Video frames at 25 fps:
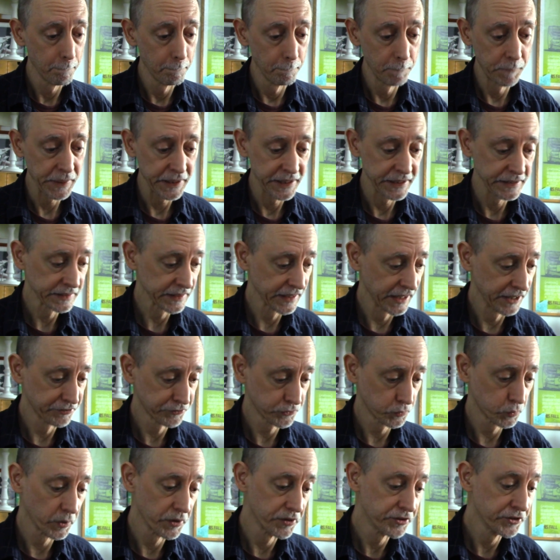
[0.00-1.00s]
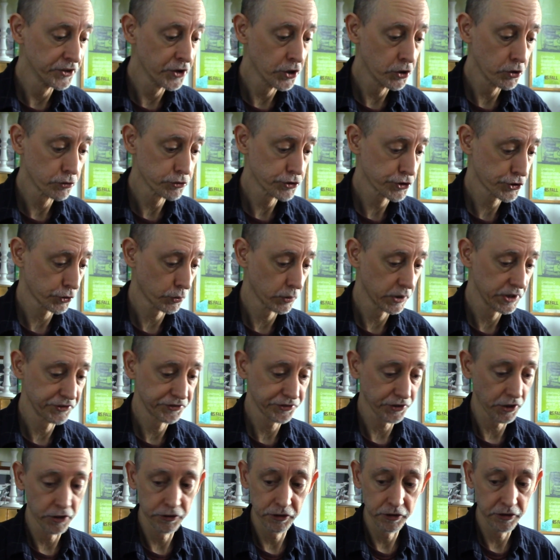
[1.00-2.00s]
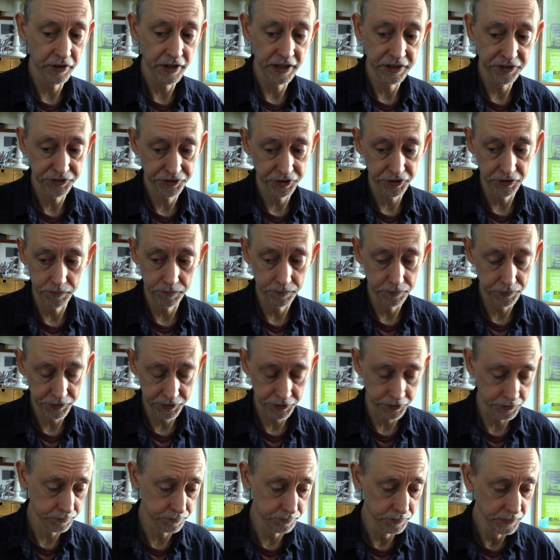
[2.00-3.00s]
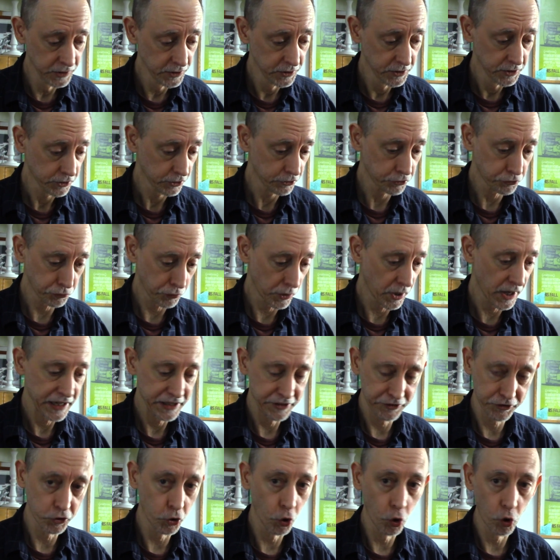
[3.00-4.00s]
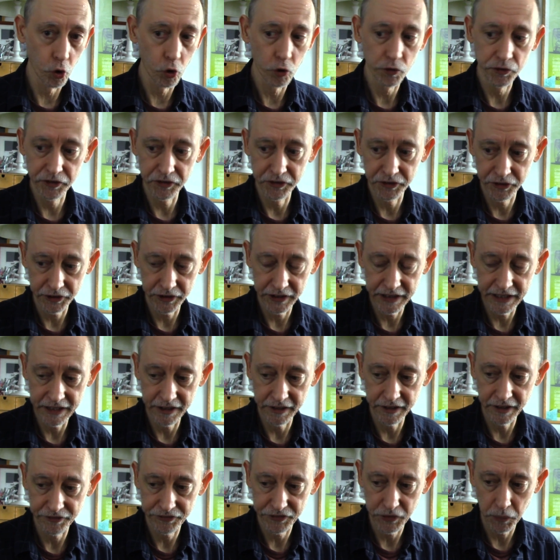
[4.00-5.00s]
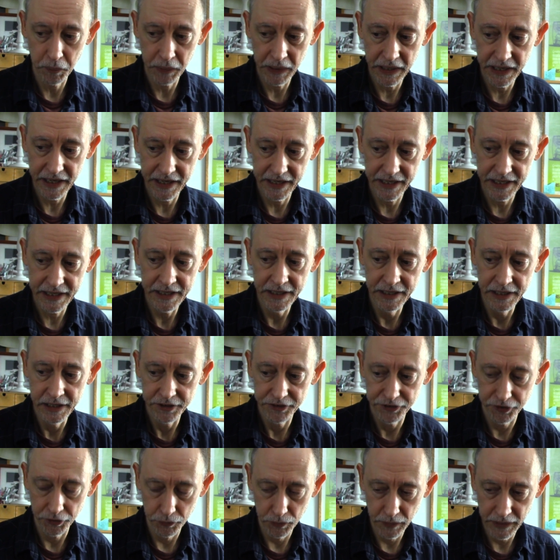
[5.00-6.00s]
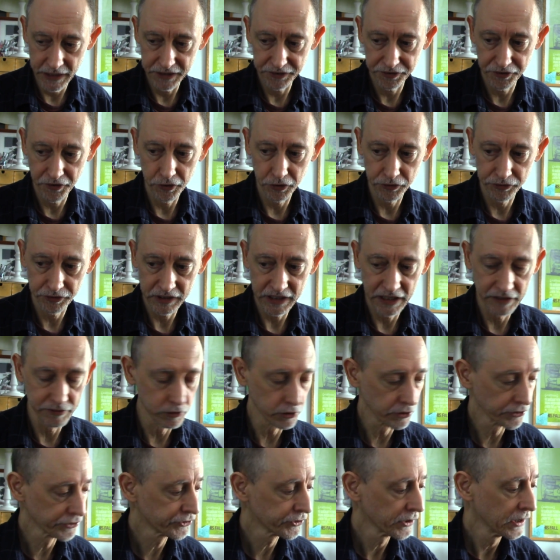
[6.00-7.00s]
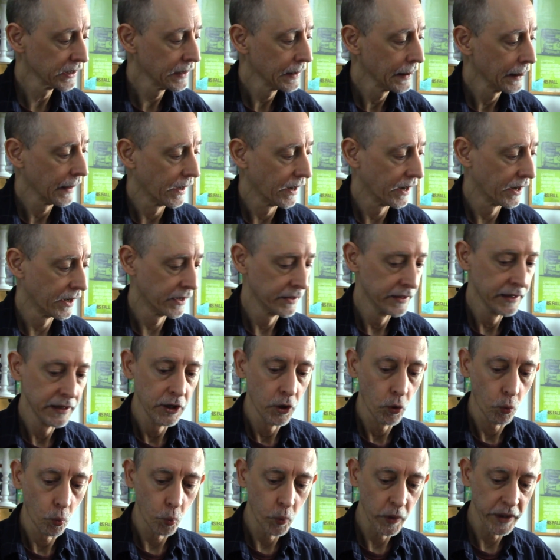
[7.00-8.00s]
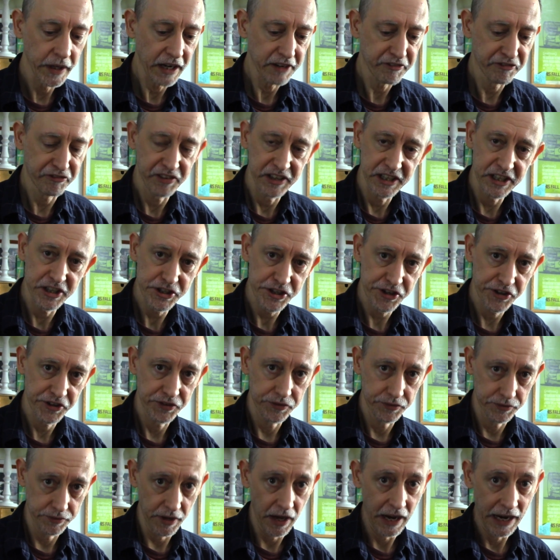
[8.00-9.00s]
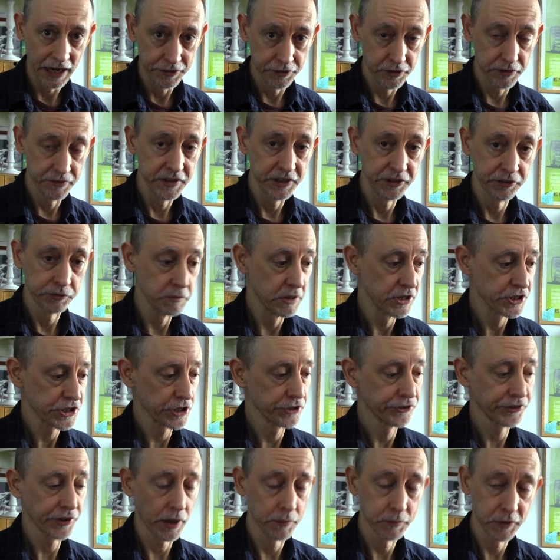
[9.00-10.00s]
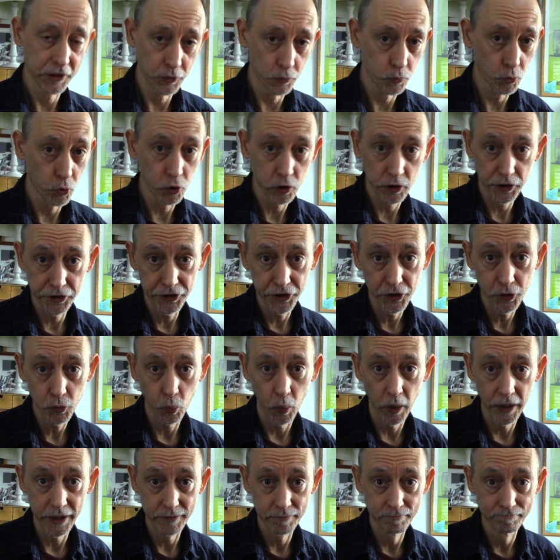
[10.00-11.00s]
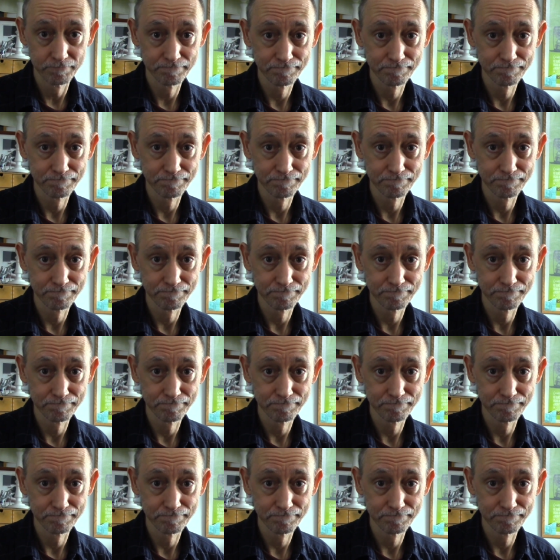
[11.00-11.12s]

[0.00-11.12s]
being left with no choice other than to grind gold until you get enough to pay to raise those levels. When I finish either of these missions, I'm going to roll a new one.